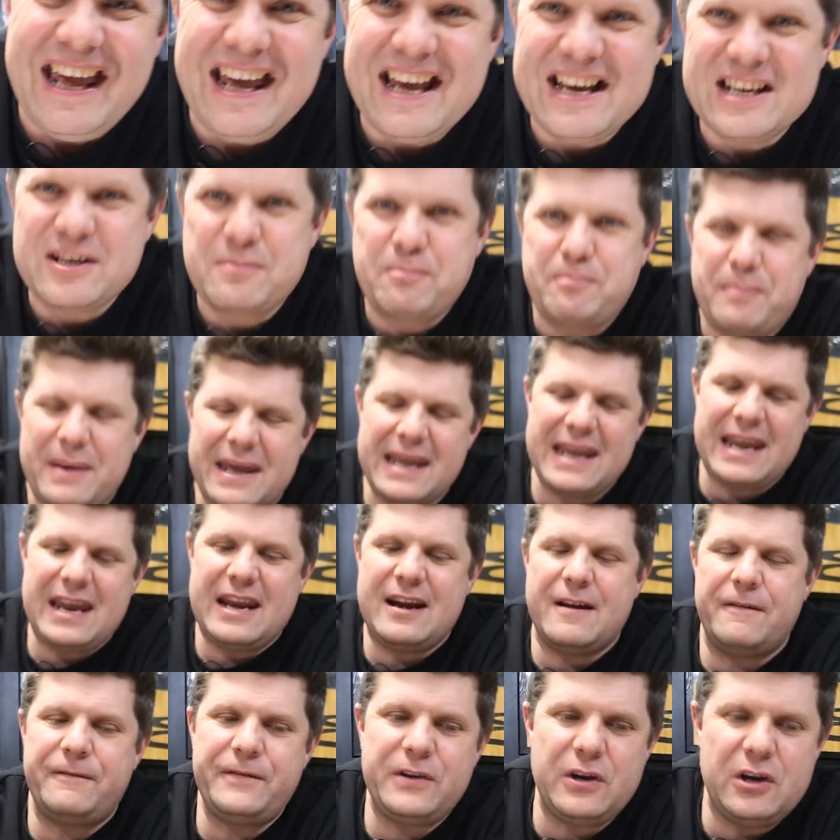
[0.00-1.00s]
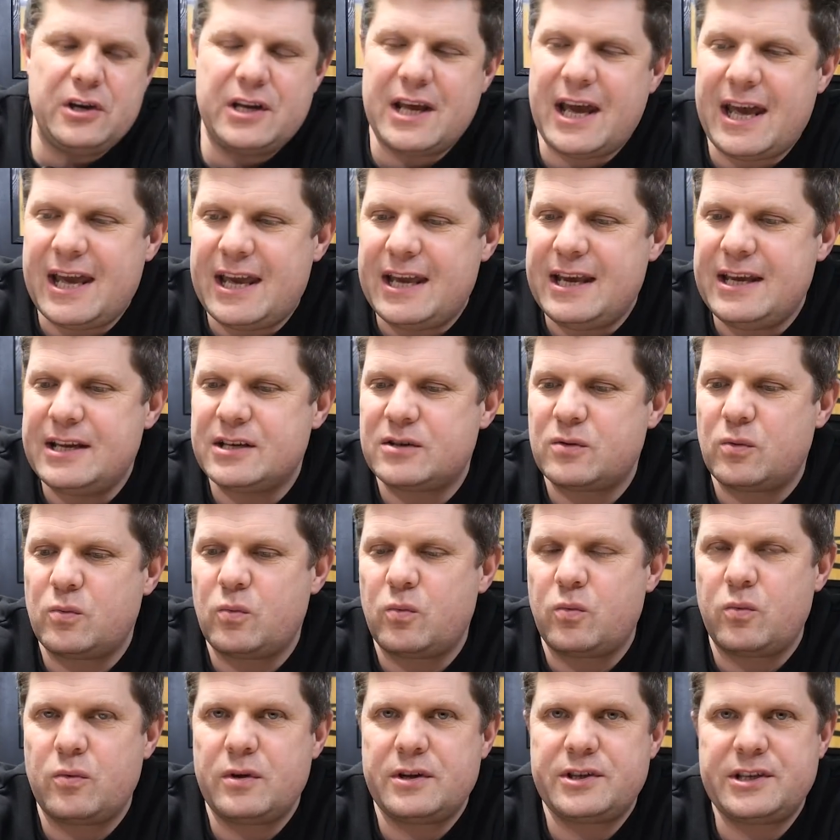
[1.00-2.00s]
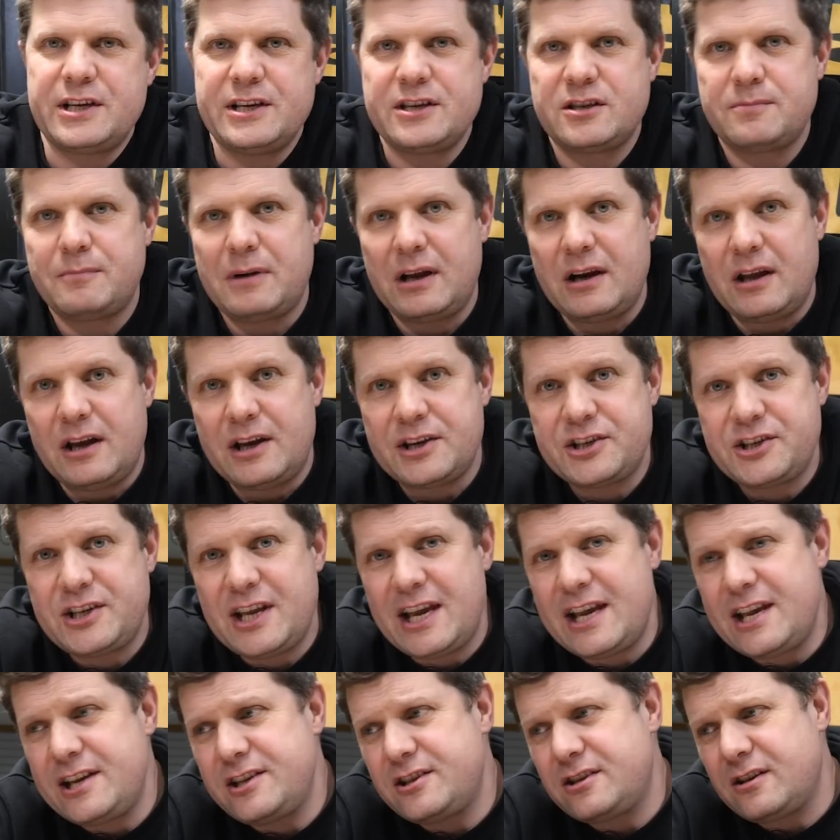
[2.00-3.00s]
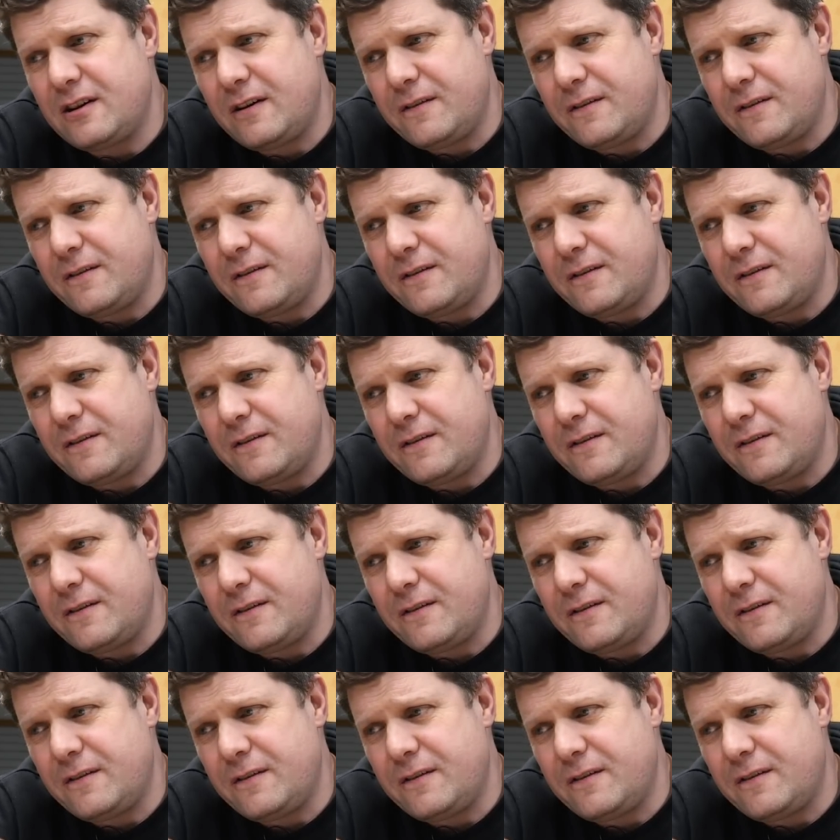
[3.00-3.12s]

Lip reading: it has been a few days since my last test.